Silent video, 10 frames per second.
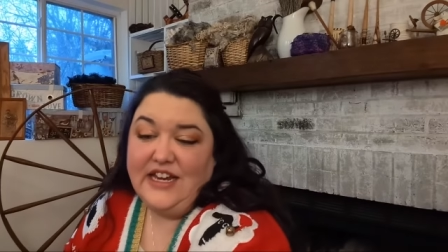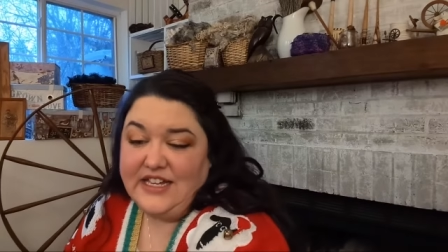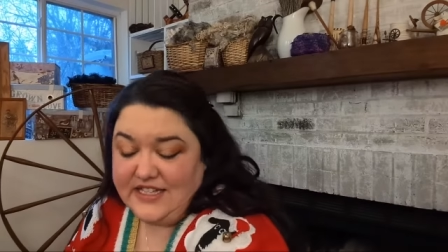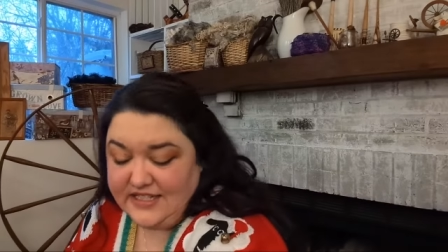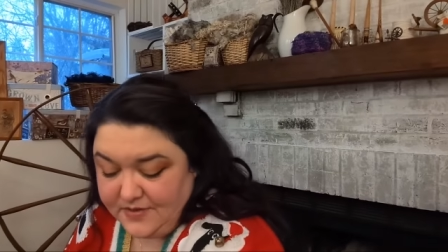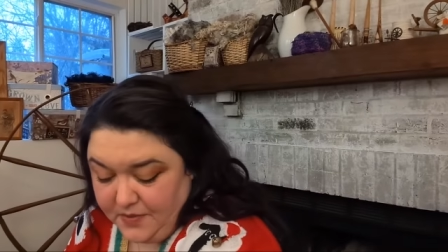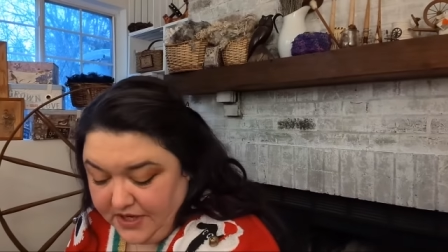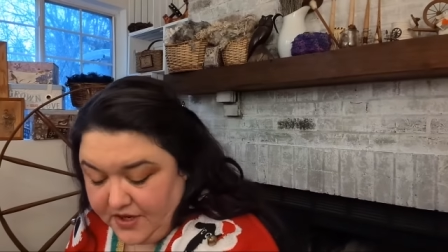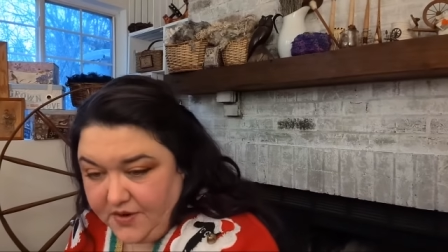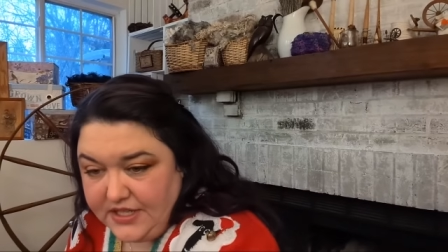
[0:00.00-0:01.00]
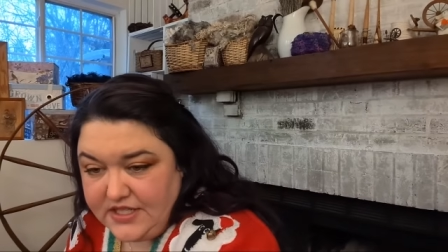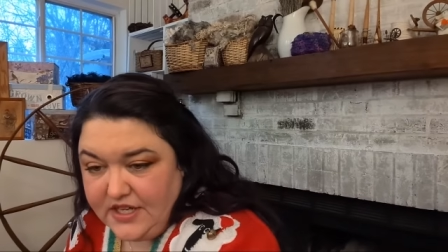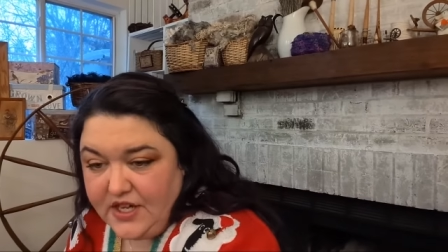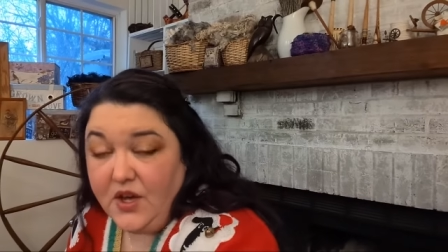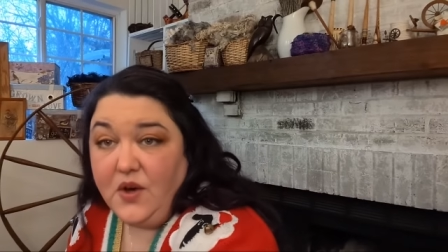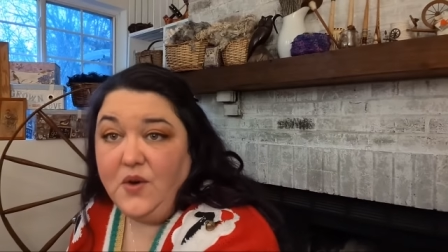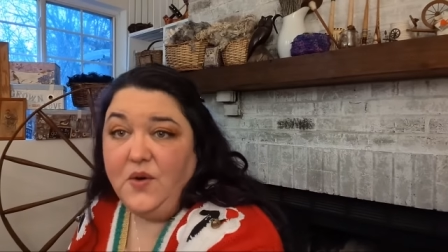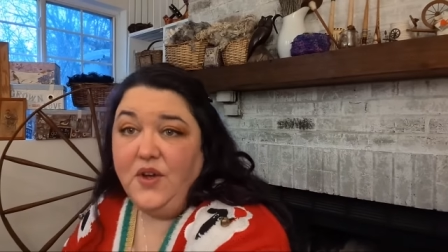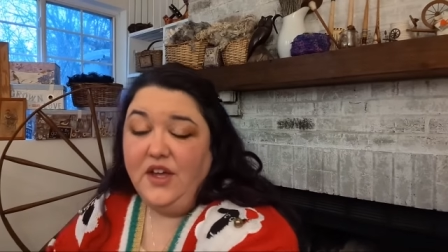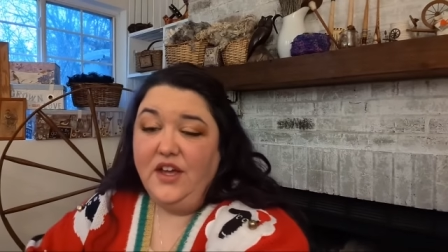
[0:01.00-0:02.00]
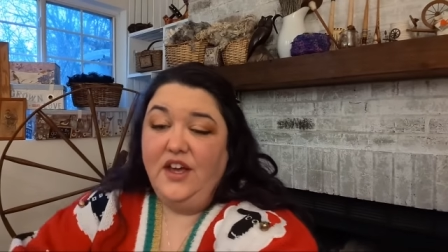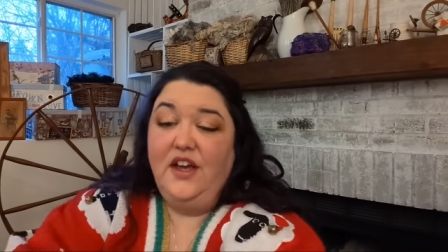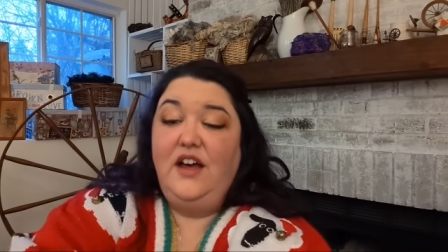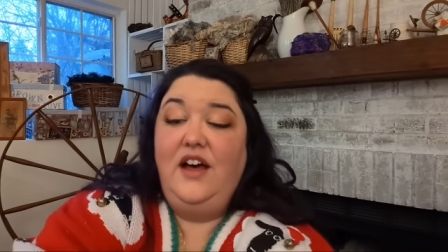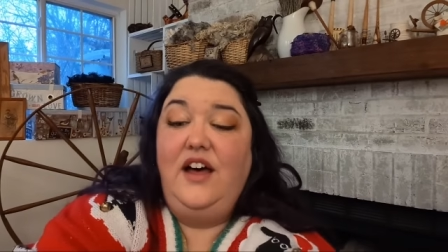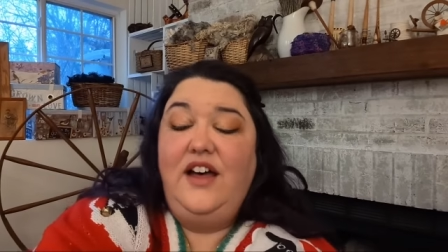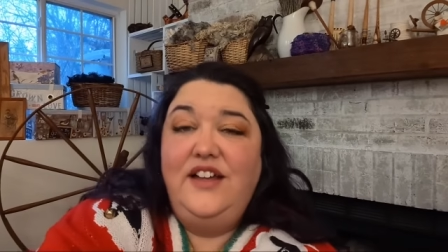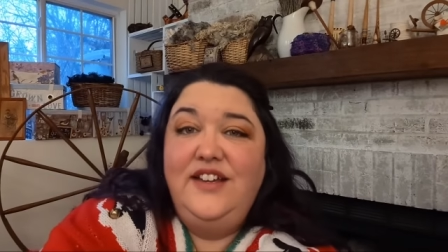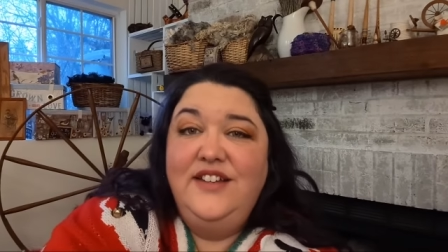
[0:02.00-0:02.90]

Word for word: because we are going to go uh,